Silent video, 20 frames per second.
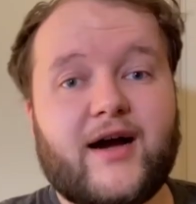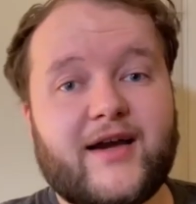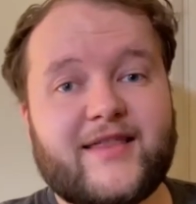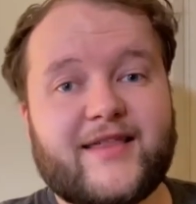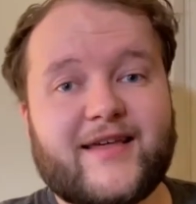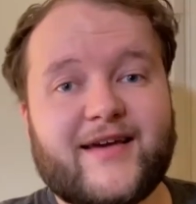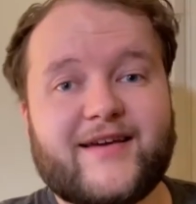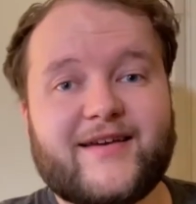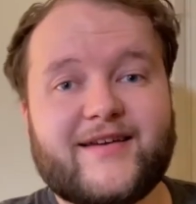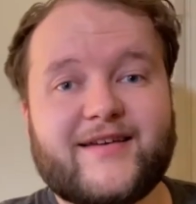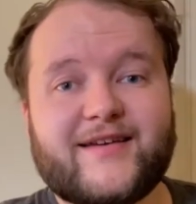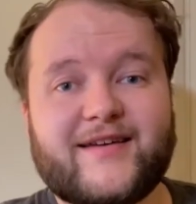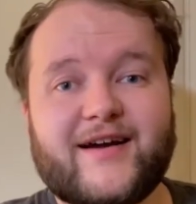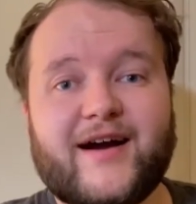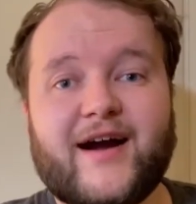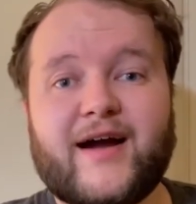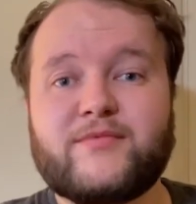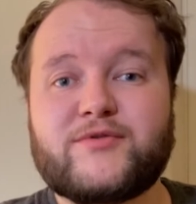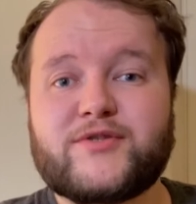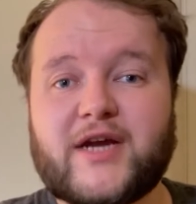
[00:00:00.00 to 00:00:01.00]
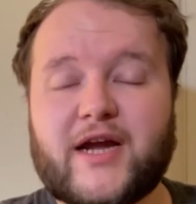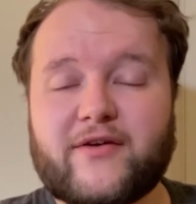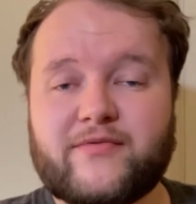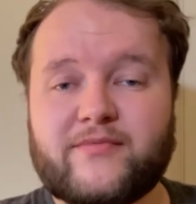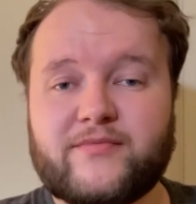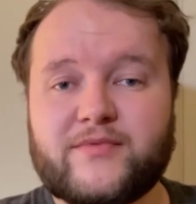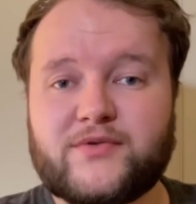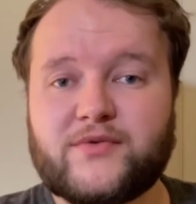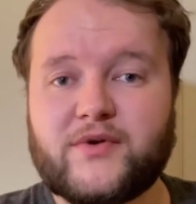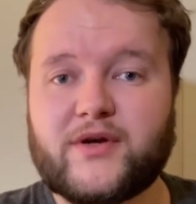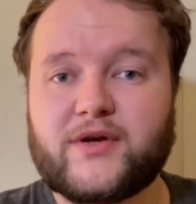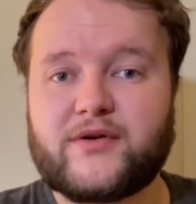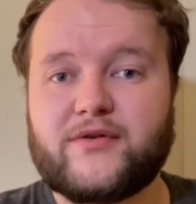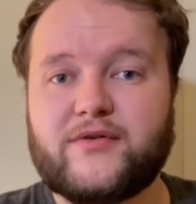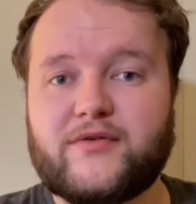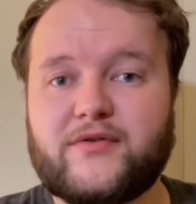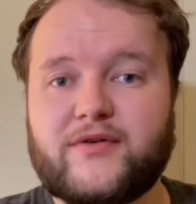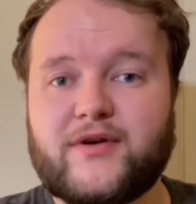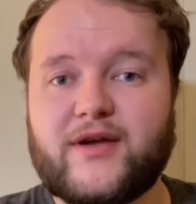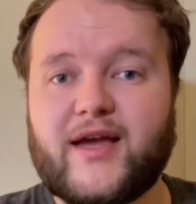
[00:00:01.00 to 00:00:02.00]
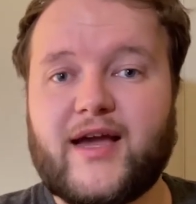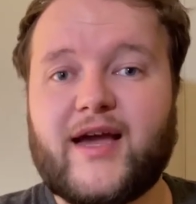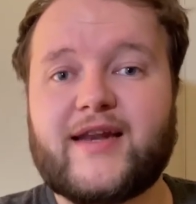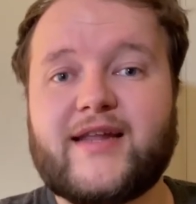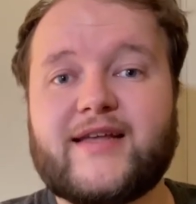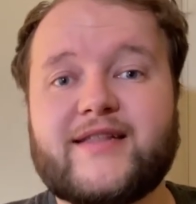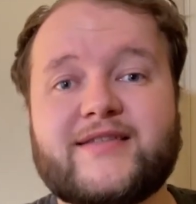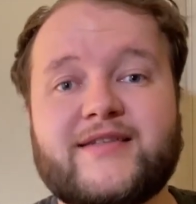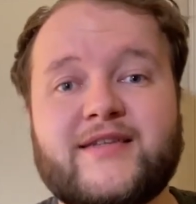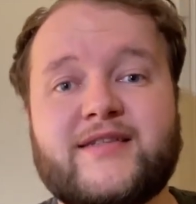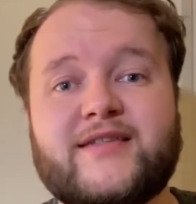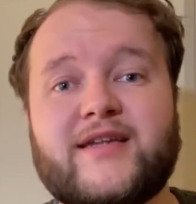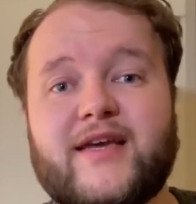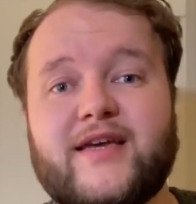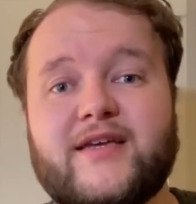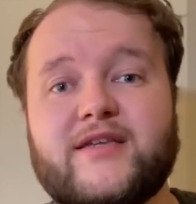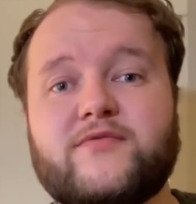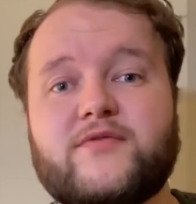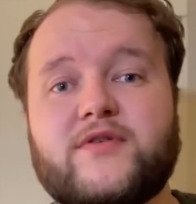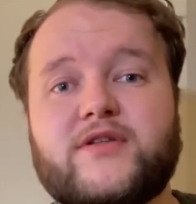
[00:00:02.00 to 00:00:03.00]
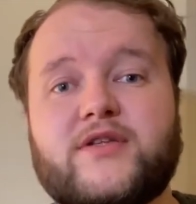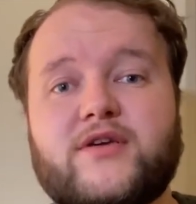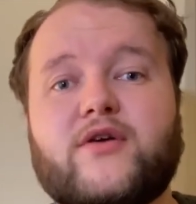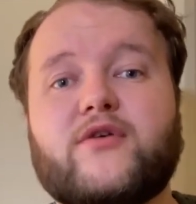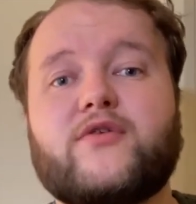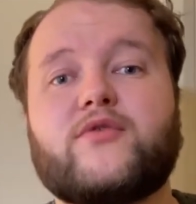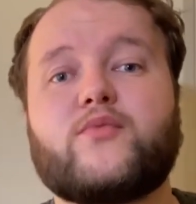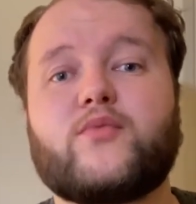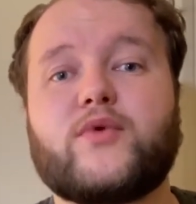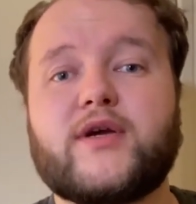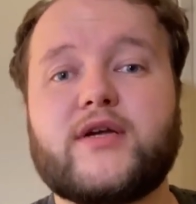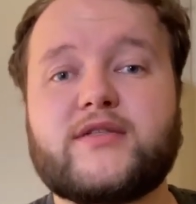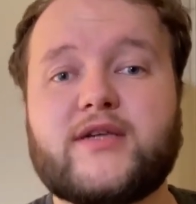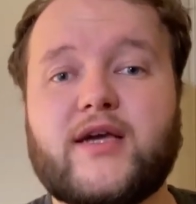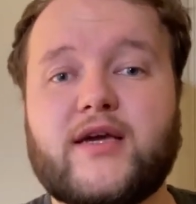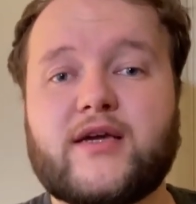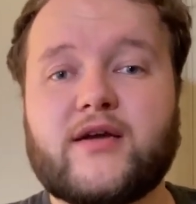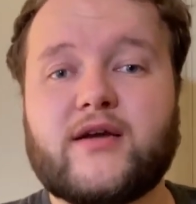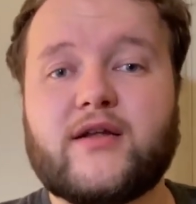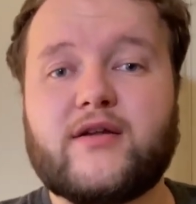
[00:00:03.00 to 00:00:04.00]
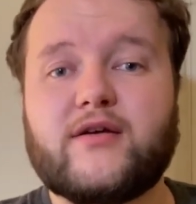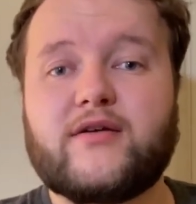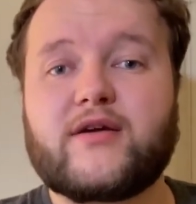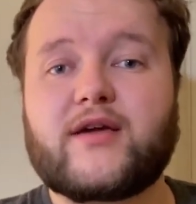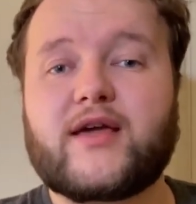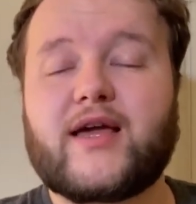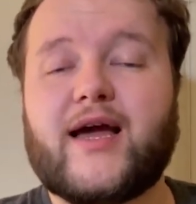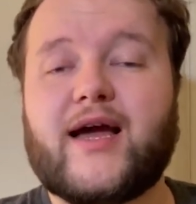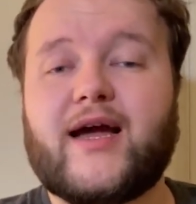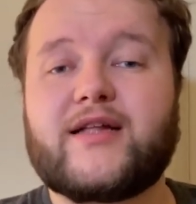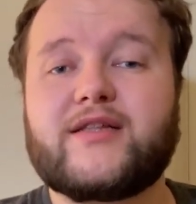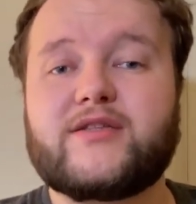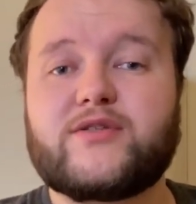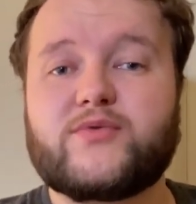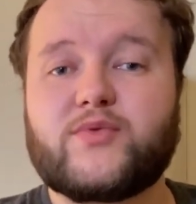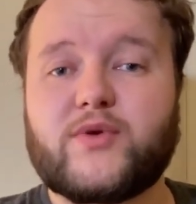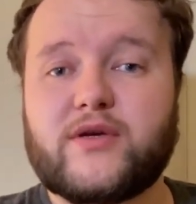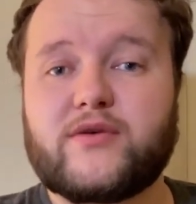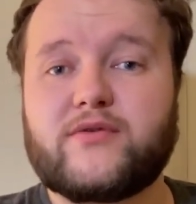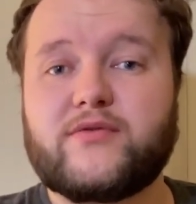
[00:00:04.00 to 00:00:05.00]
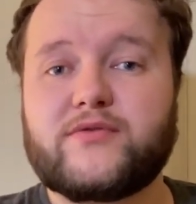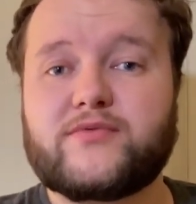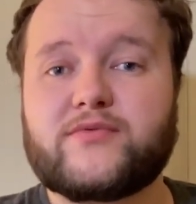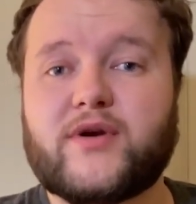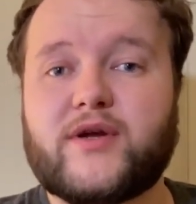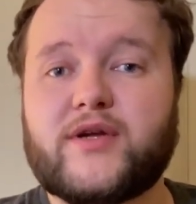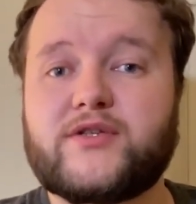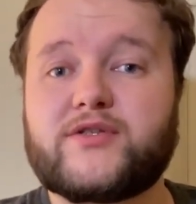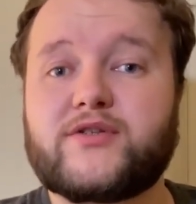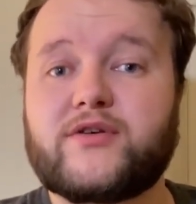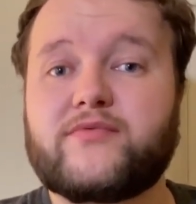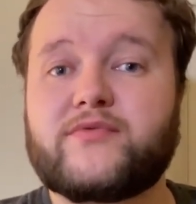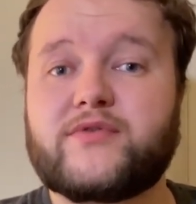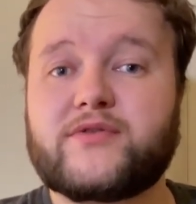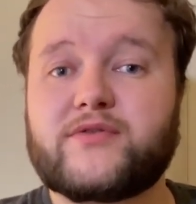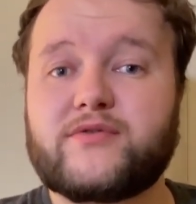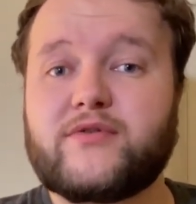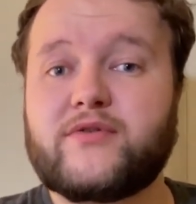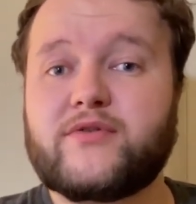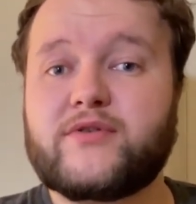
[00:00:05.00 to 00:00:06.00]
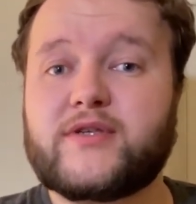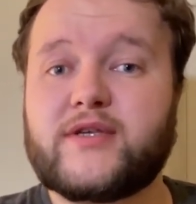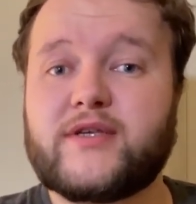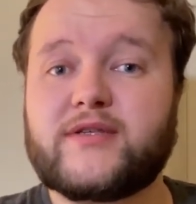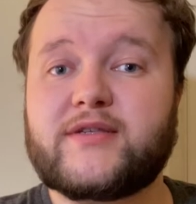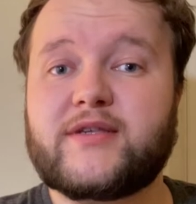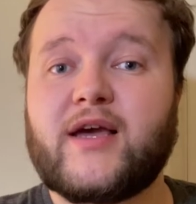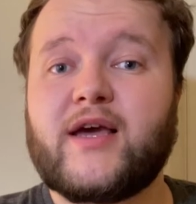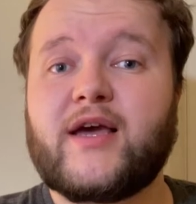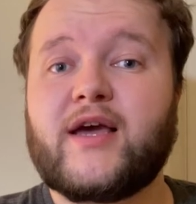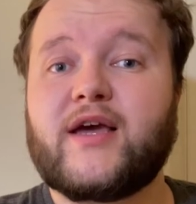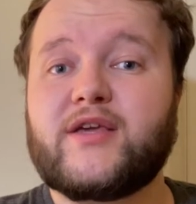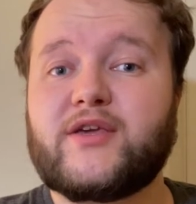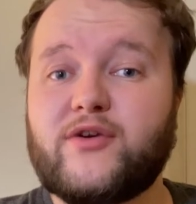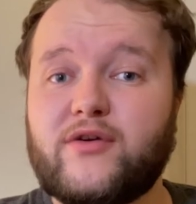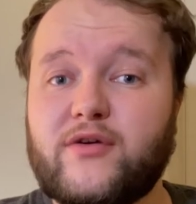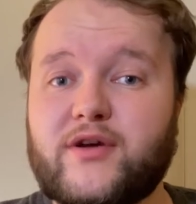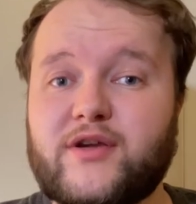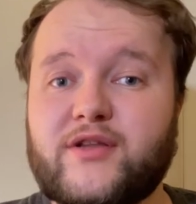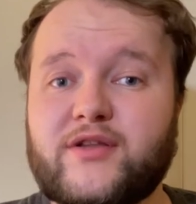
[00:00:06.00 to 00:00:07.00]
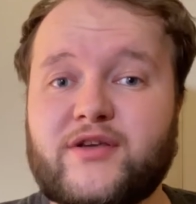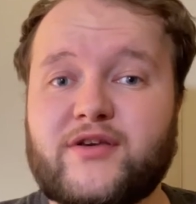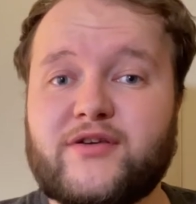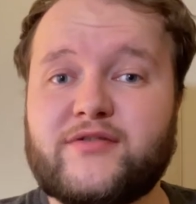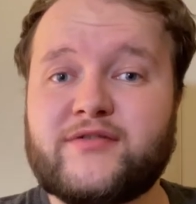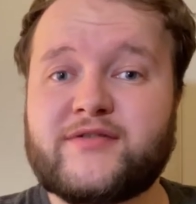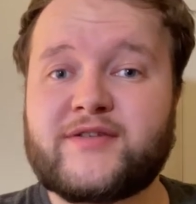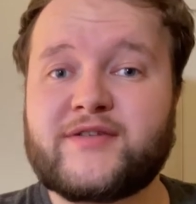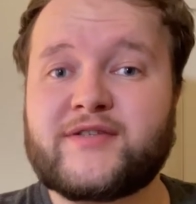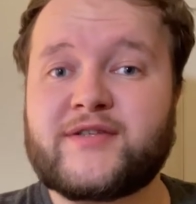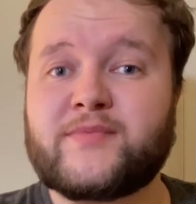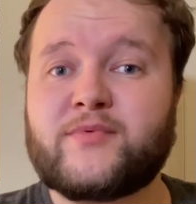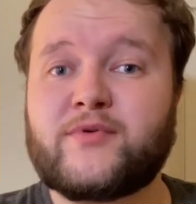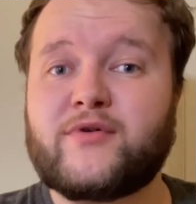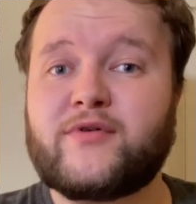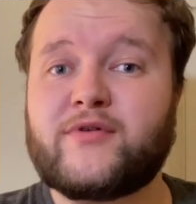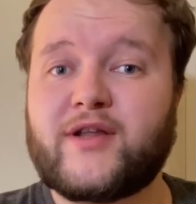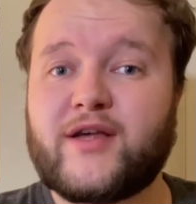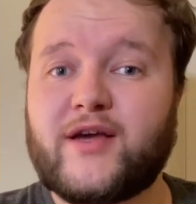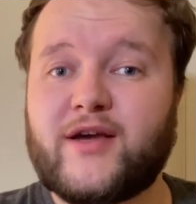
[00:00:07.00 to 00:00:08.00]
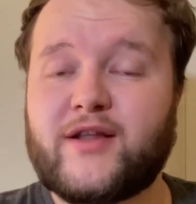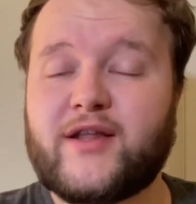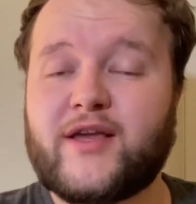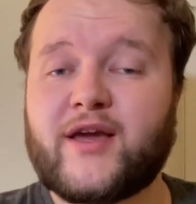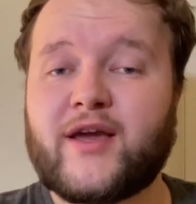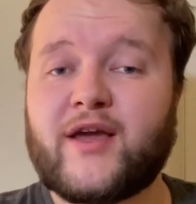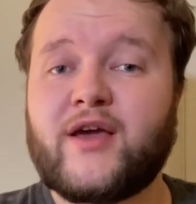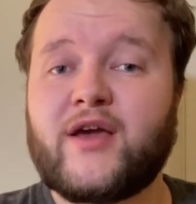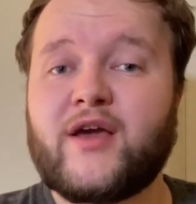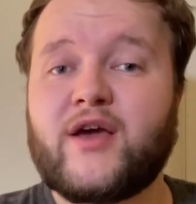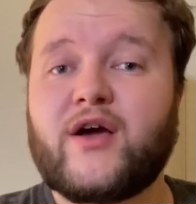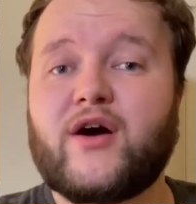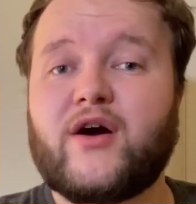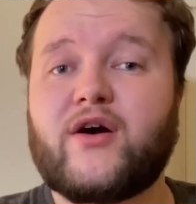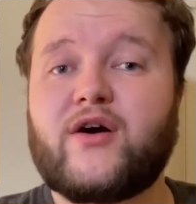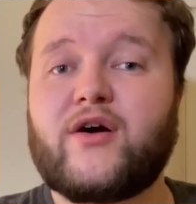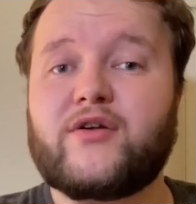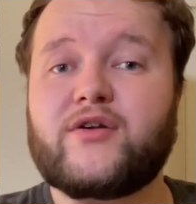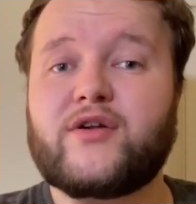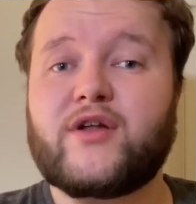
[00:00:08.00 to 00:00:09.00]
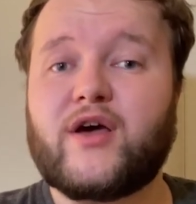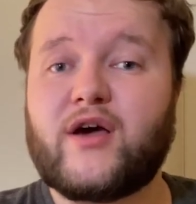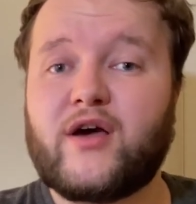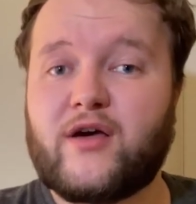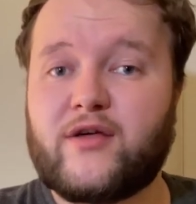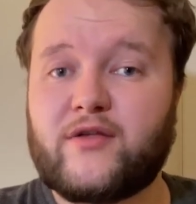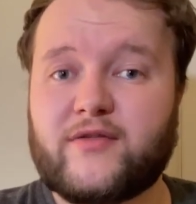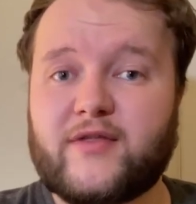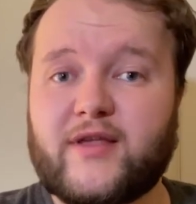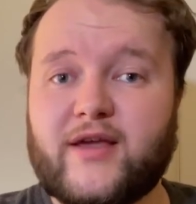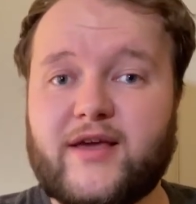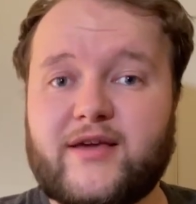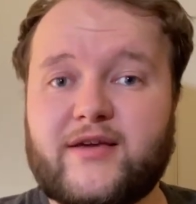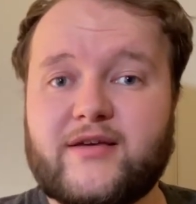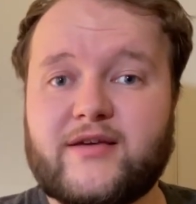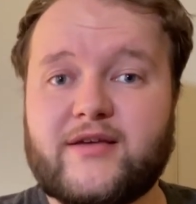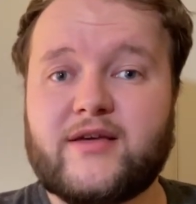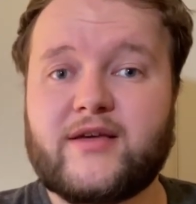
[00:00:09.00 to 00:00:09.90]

Hi there, I'm Jack from Twinkl, and in today's video we're taking a look at Twinkl's range of resources you can use to support learning on Earth Day,